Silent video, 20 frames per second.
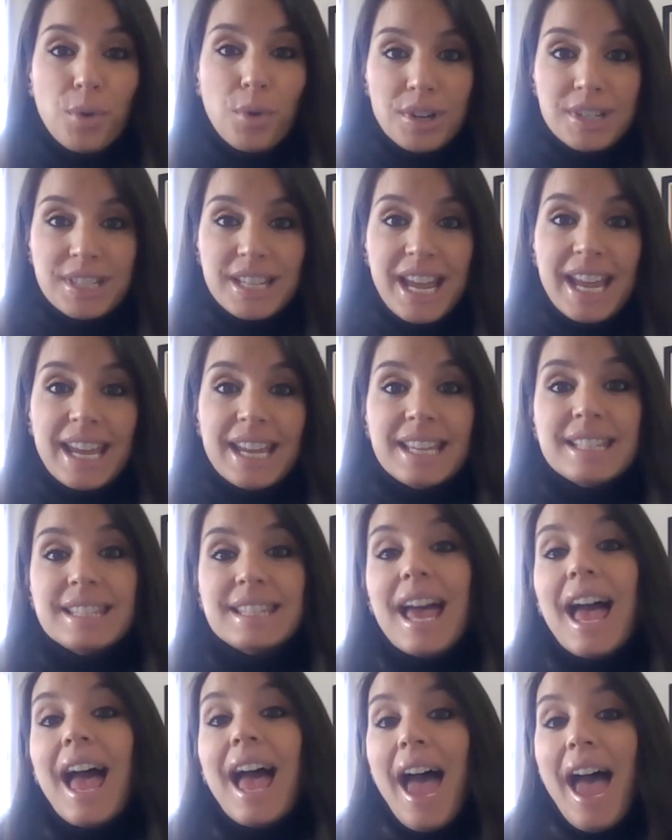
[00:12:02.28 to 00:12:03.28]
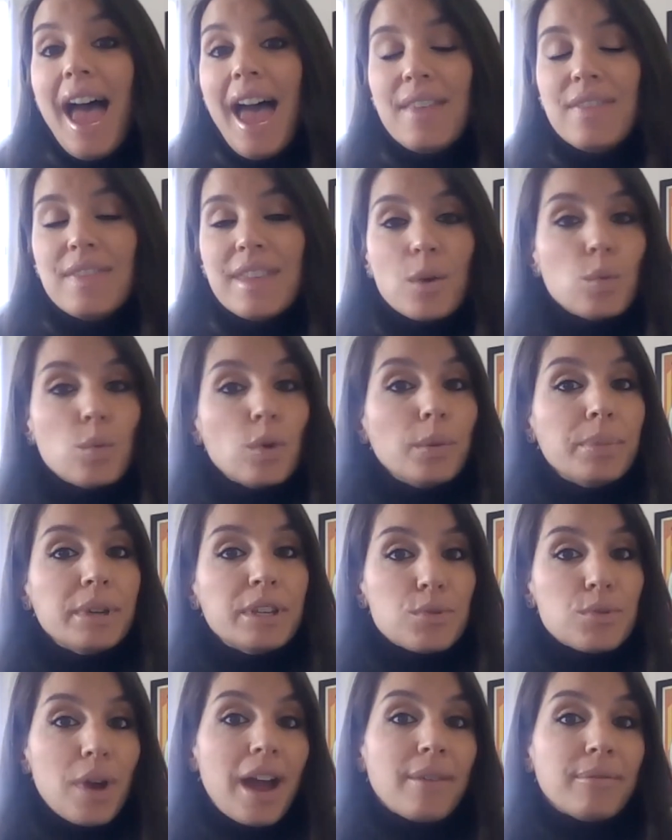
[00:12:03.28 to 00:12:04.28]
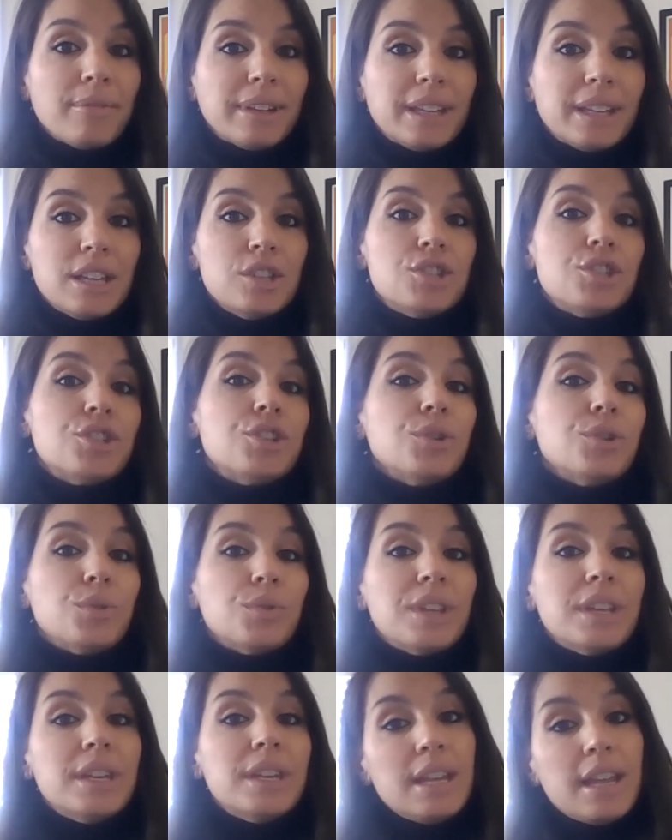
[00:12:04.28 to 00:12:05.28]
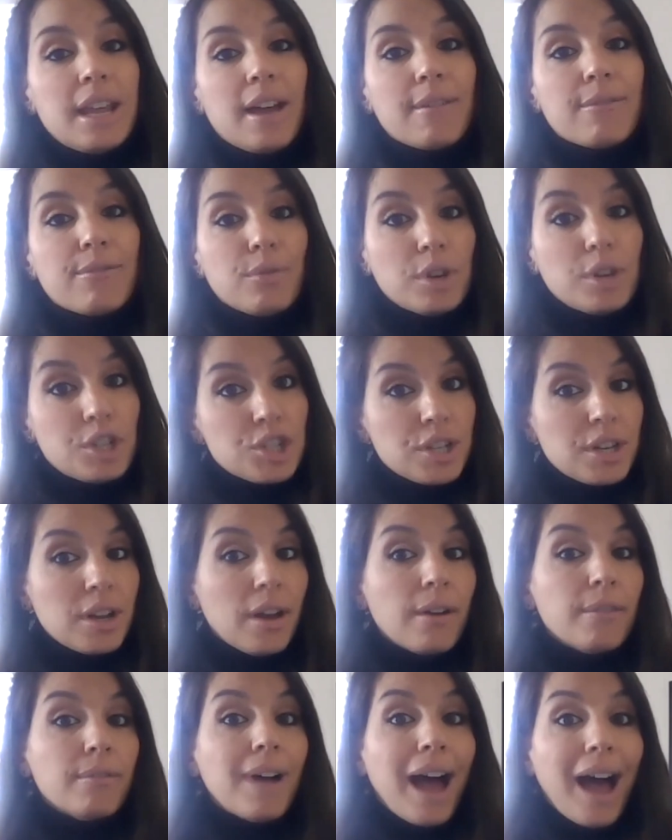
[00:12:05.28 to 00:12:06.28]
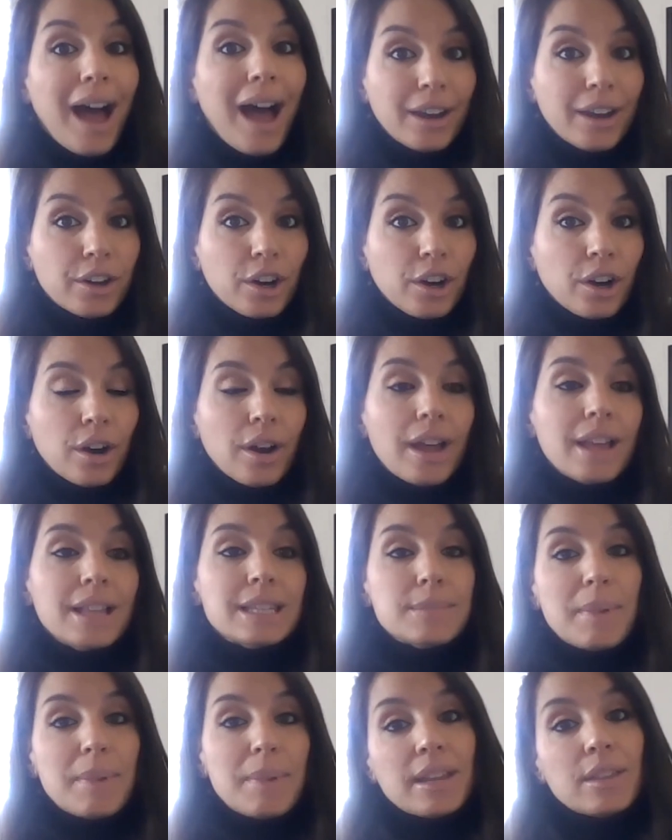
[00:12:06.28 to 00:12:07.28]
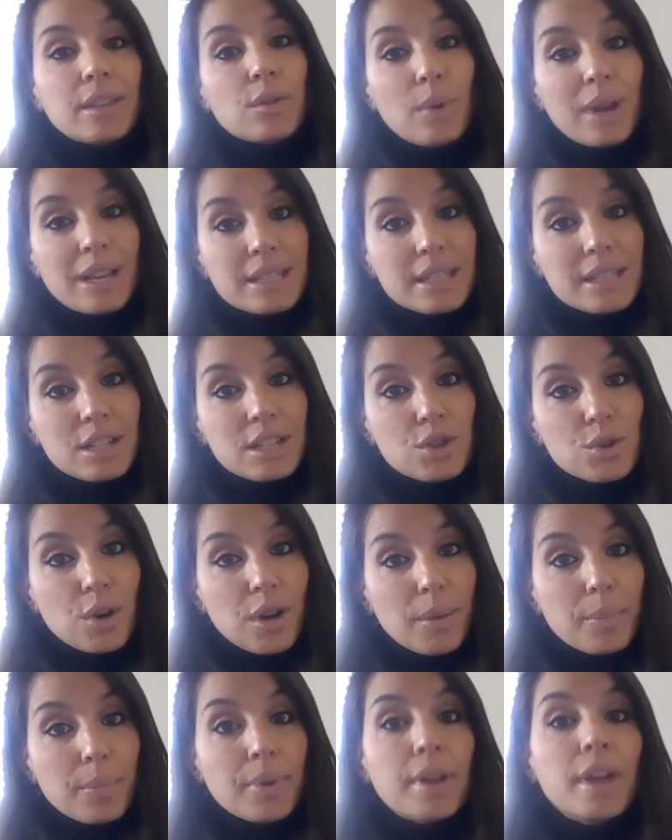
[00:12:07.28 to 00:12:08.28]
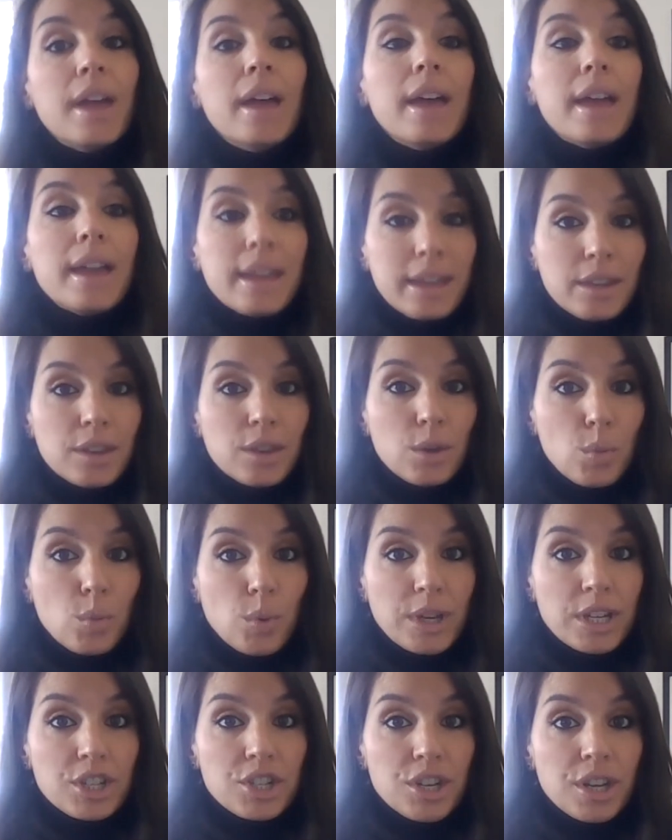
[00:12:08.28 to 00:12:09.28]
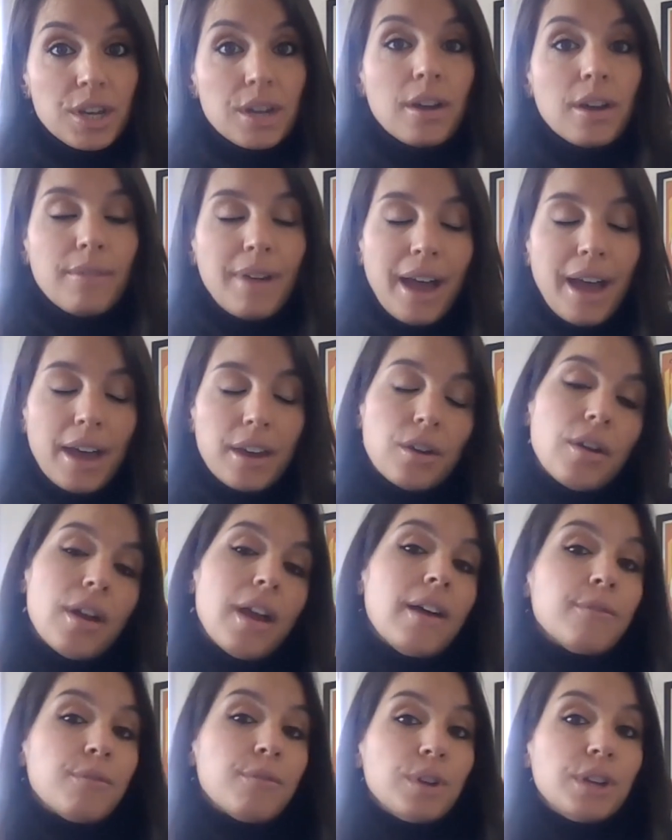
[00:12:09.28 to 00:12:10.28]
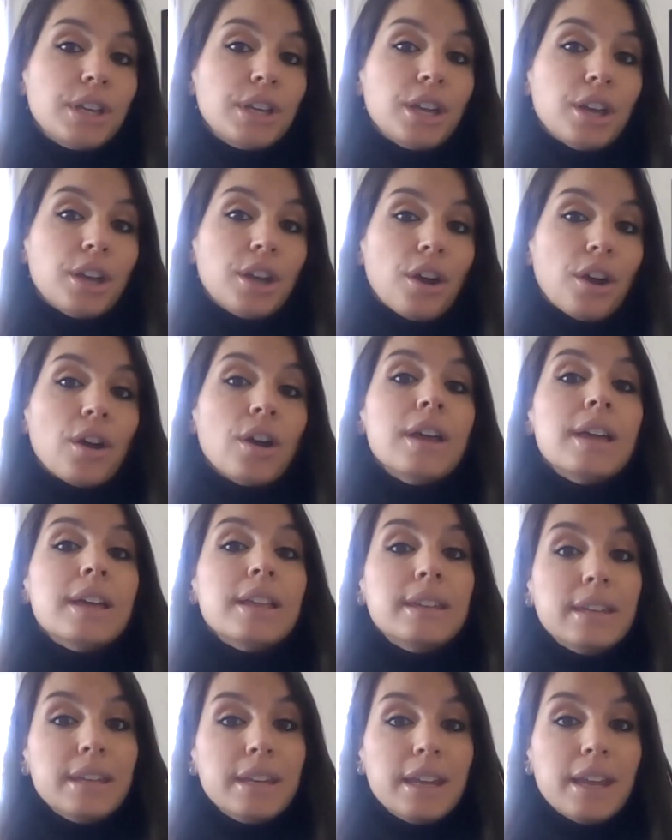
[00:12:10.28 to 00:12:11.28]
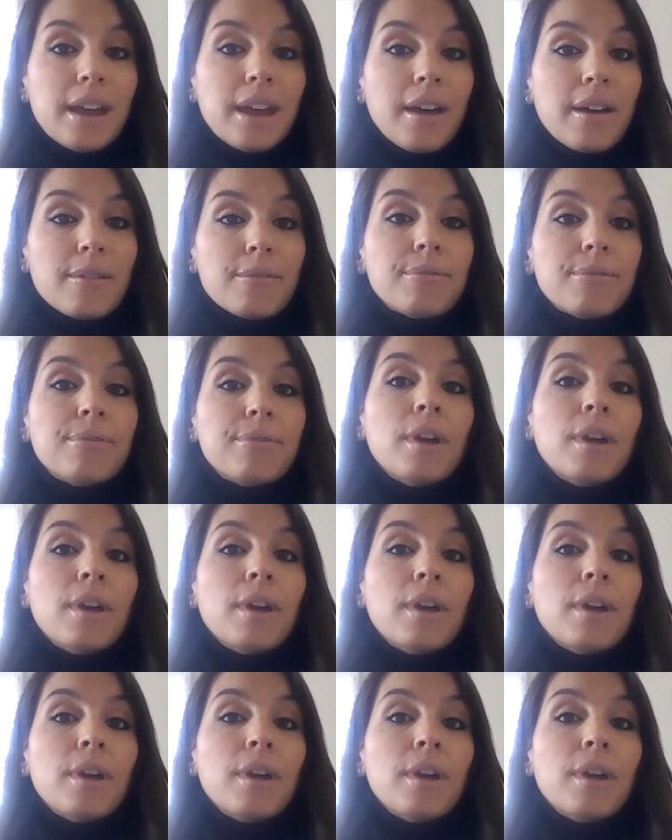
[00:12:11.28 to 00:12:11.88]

4 days, and then we'll be traveling to the NIAF region of honor and spending the rest of the trip in the region of honor. Every year, NIAF